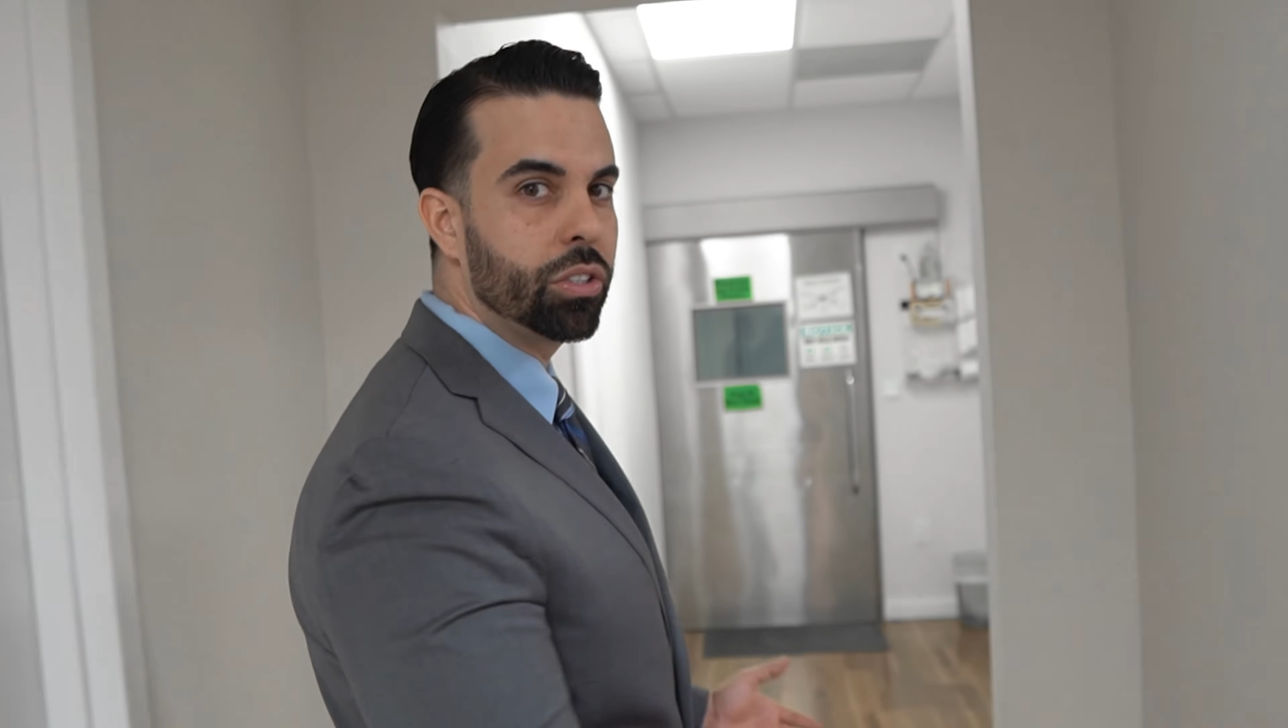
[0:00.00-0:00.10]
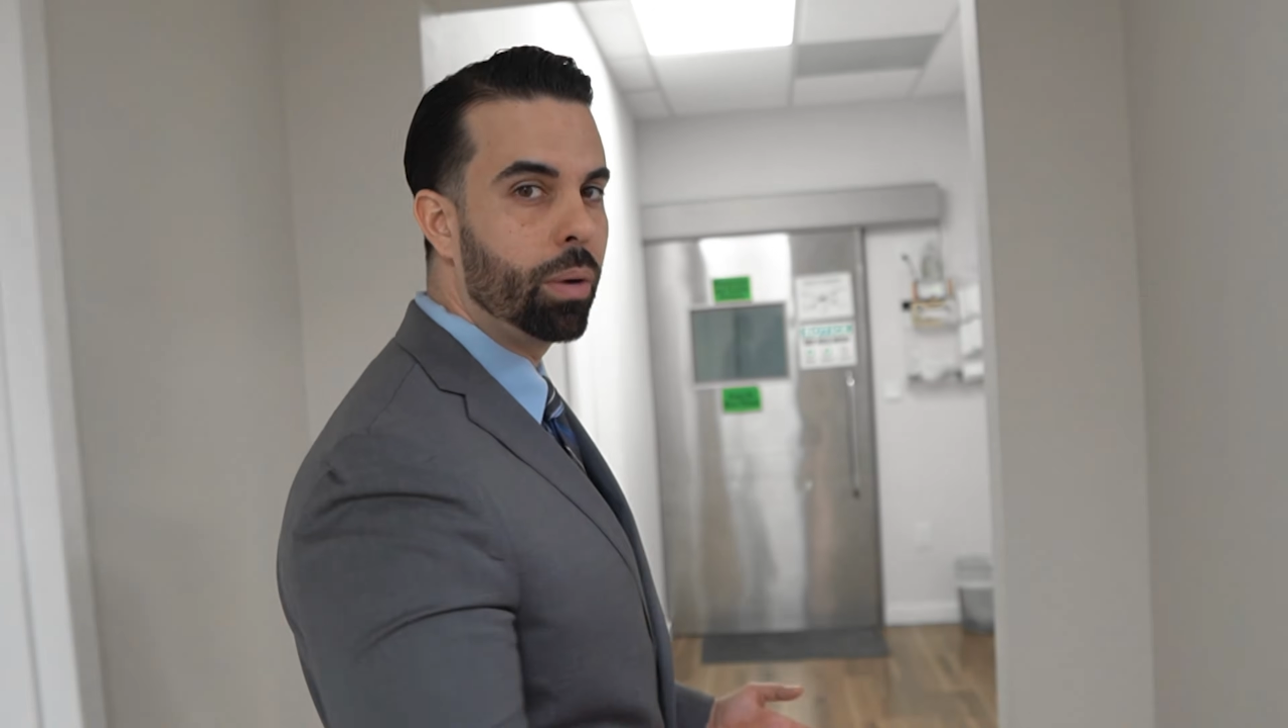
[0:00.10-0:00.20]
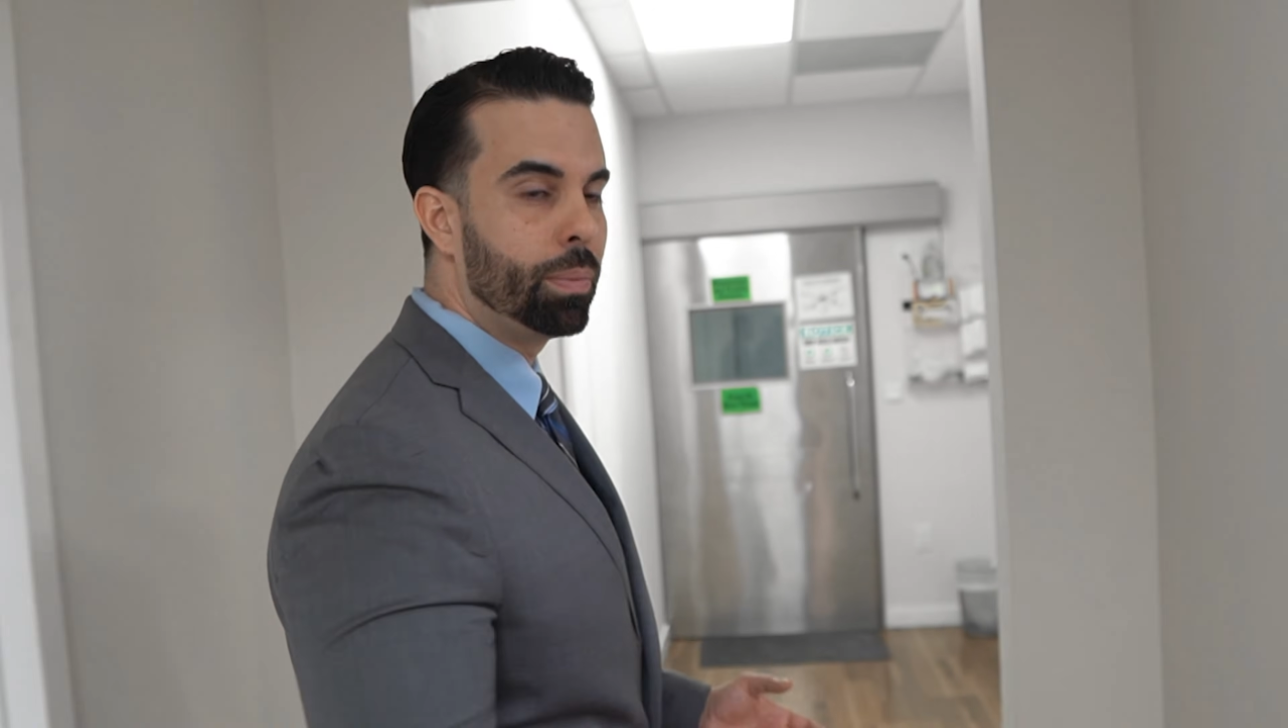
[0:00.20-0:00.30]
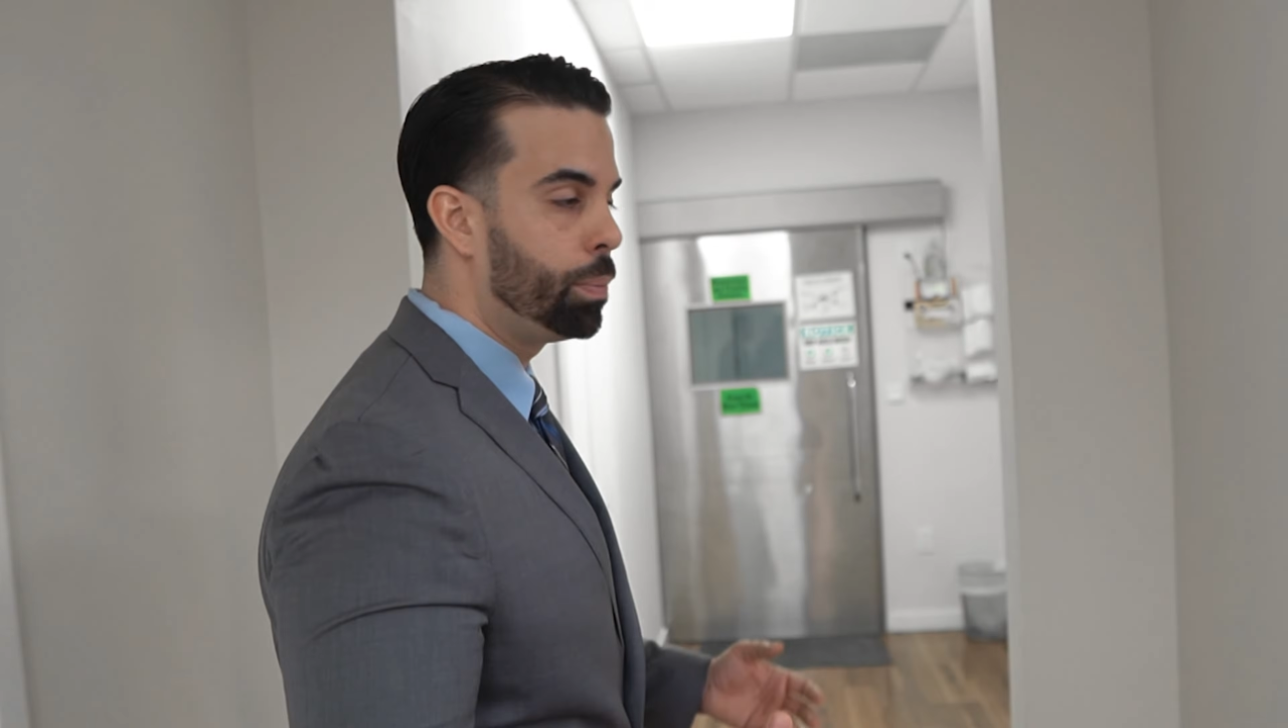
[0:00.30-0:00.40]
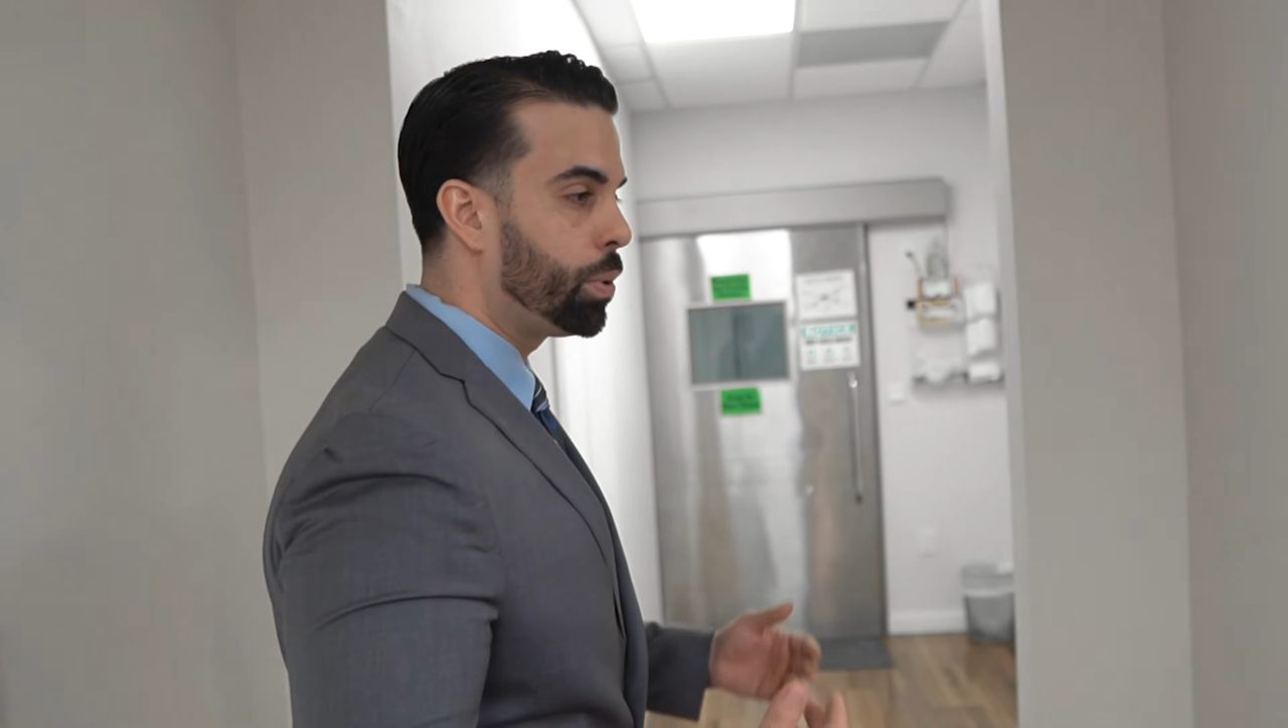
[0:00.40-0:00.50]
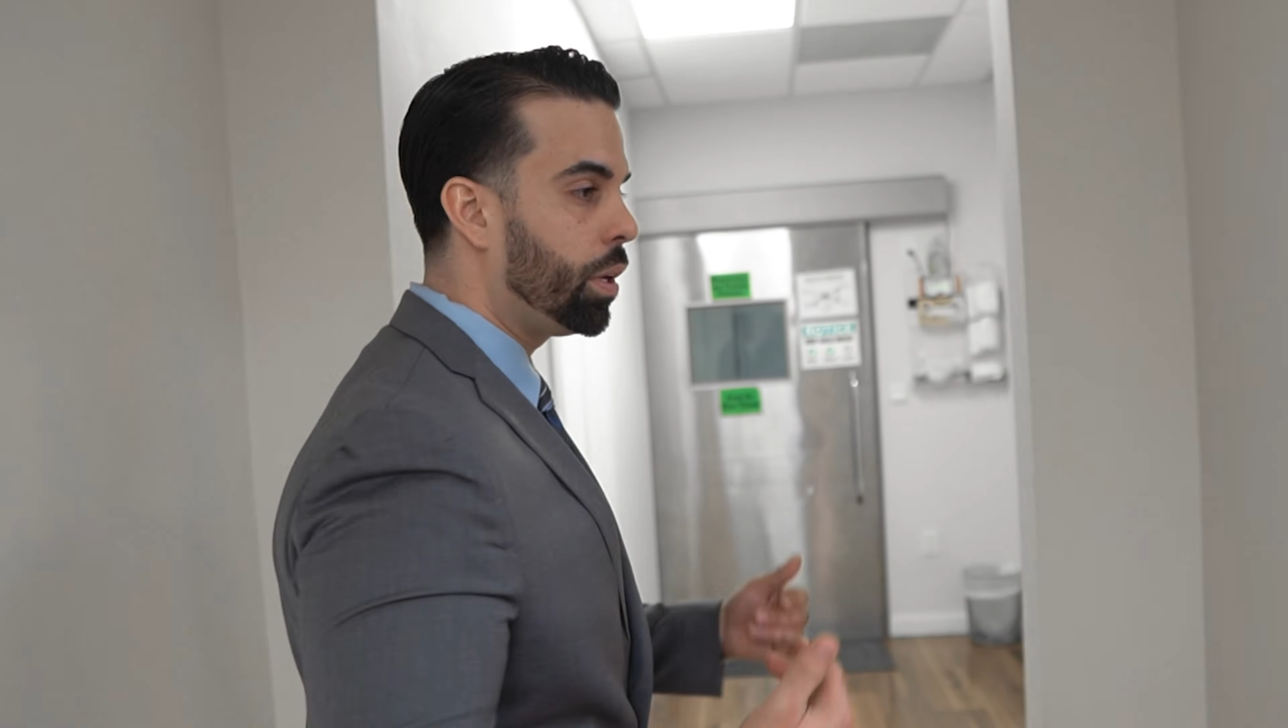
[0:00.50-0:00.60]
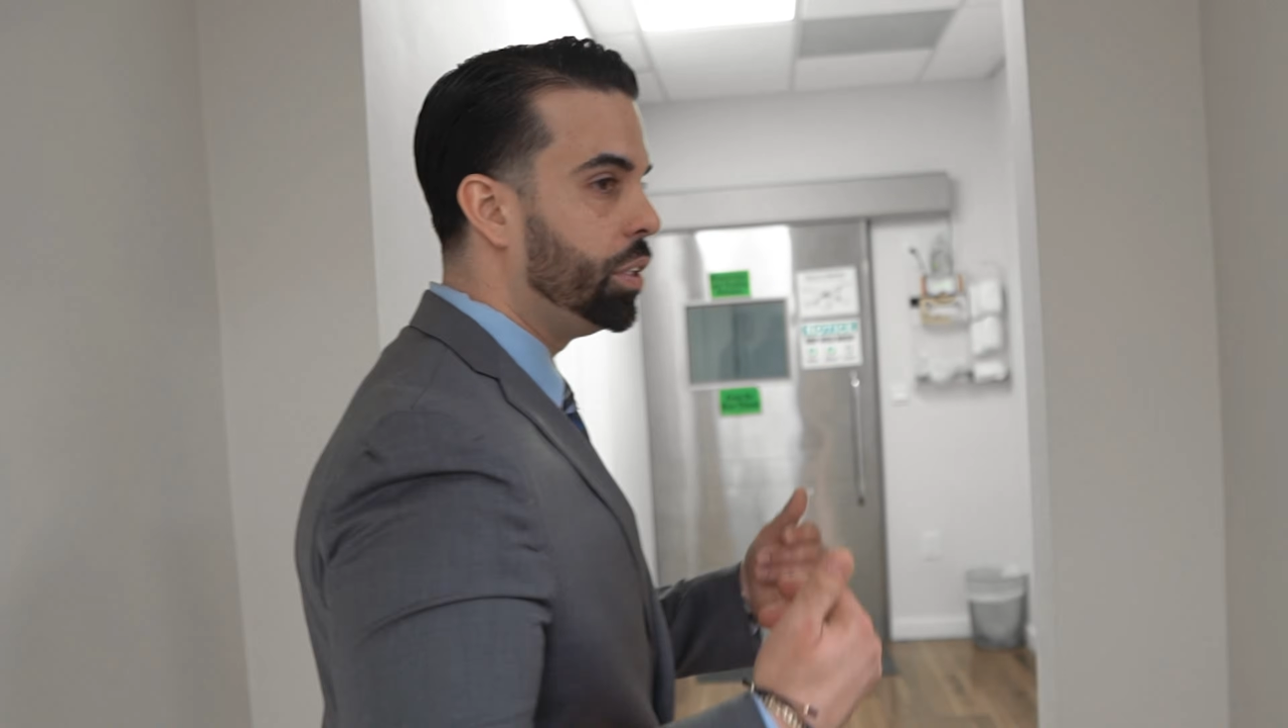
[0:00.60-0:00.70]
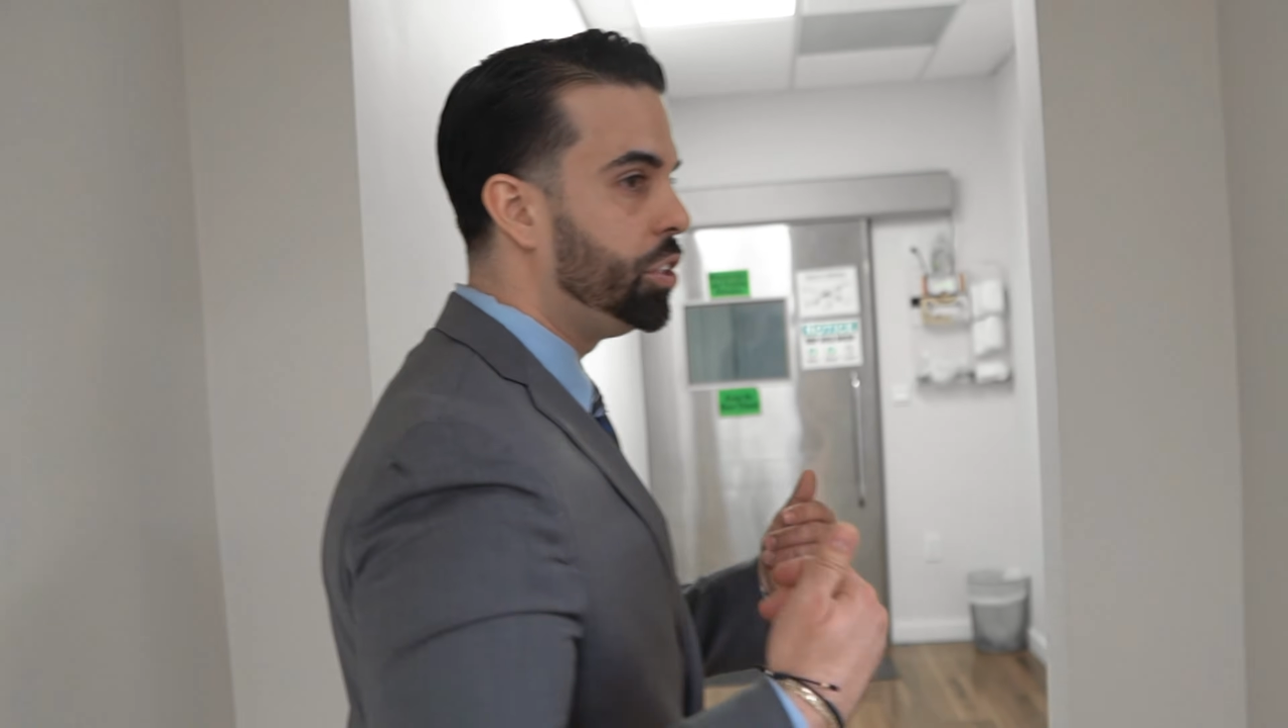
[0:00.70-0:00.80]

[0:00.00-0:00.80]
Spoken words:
so I'm going to put on the